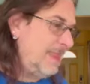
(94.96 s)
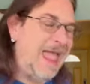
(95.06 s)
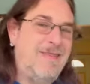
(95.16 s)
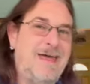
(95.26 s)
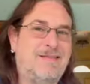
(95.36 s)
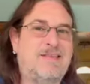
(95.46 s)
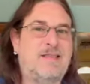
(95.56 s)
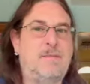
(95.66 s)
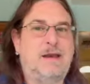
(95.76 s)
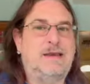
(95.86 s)
And that's
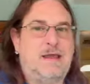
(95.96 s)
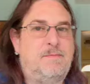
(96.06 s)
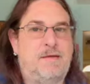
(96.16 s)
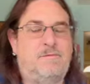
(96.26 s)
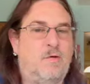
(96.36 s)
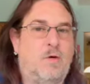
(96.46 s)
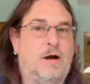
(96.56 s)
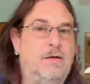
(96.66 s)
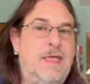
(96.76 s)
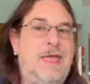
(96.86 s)
the Monday
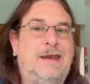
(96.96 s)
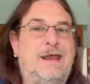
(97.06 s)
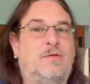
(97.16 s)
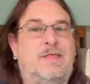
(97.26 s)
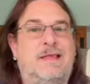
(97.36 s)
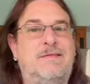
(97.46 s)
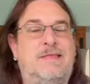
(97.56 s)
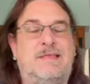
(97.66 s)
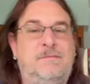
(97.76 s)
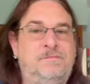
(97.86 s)
before. Now, since